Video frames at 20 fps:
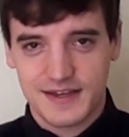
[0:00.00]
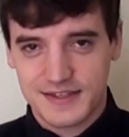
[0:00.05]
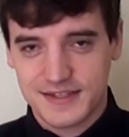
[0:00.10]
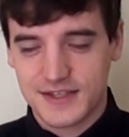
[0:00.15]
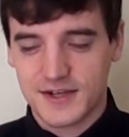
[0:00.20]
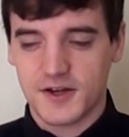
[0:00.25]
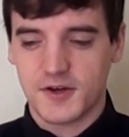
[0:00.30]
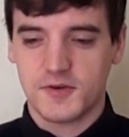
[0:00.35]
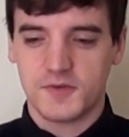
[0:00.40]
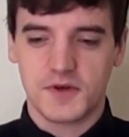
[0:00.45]

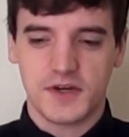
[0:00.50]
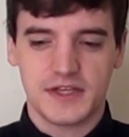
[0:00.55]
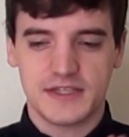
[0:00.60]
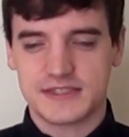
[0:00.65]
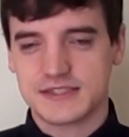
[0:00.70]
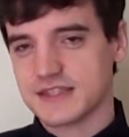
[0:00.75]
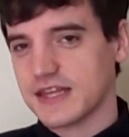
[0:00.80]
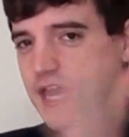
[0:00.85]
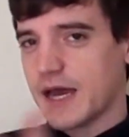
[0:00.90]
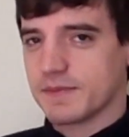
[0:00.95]
where he
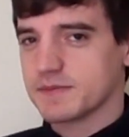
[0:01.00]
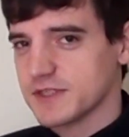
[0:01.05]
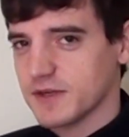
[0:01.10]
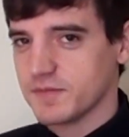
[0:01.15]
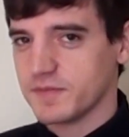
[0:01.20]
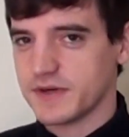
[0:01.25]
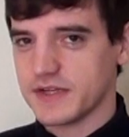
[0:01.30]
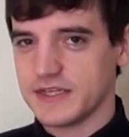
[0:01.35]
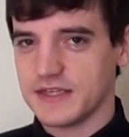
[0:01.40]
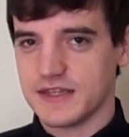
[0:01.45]
slaps
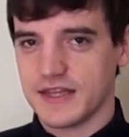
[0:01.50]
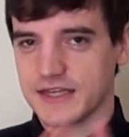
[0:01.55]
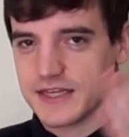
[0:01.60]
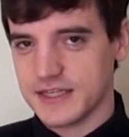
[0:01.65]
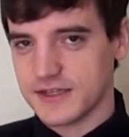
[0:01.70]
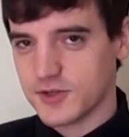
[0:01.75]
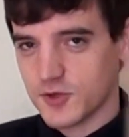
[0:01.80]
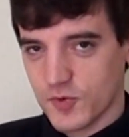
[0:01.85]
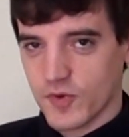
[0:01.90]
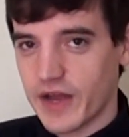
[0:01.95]
somebody, like
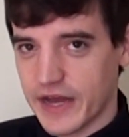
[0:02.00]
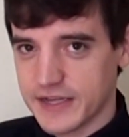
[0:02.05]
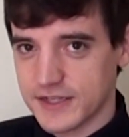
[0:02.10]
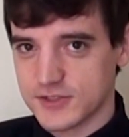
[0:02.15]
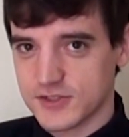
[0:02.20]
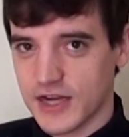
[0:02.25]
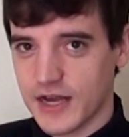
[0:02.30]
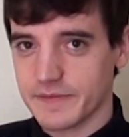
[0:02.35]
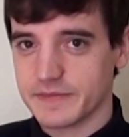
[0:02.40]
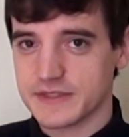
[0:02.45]
he karate
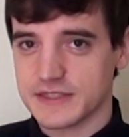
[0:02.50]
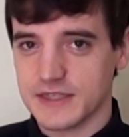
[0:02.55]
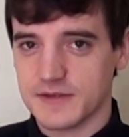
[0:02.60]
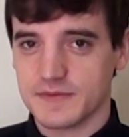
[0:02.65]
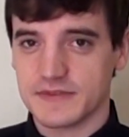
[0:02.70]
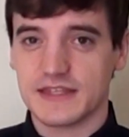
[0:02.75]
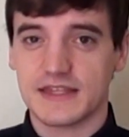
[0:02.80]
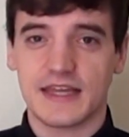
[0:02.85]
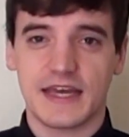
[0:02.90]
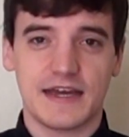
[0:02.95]
chops them,
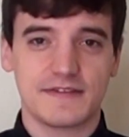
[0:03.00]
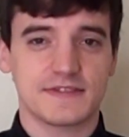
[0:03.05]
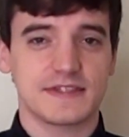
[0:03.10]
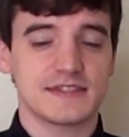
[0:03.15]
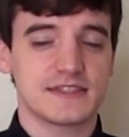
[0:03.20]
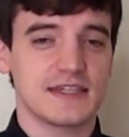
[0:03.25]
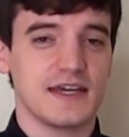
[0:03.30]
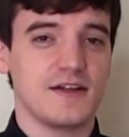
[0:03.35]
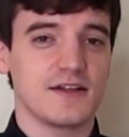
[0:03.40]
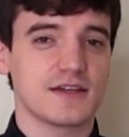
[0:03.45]
and then they have to
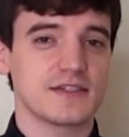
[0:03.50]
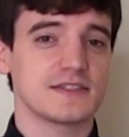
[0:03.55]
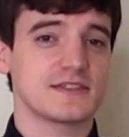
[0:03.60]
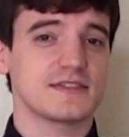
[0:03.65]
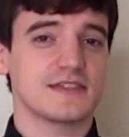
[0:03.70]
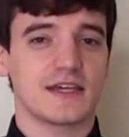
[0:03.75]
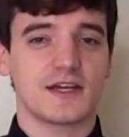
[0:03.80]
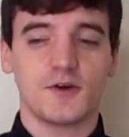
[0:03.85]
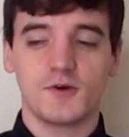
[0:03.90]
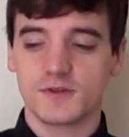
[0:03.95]
sell because
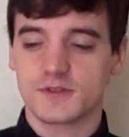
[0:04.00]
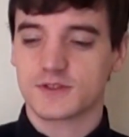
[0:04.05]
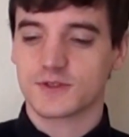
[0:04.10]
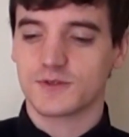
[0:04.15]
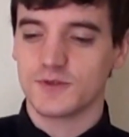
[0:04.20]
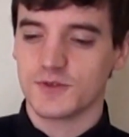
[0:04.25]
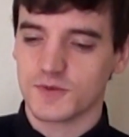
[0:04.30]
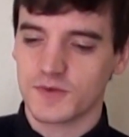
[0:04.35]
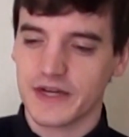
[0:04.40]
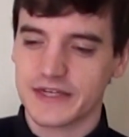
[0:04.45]
it's like old
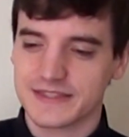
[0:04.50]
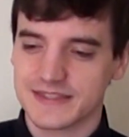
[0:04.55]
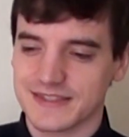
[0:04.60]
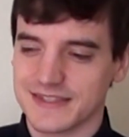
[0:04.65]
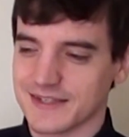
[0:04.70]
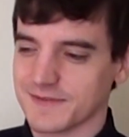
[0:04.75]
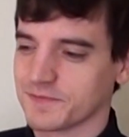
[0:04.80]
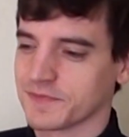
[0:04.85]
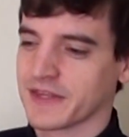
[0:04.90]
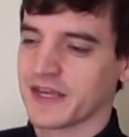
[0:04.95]
school wrestling,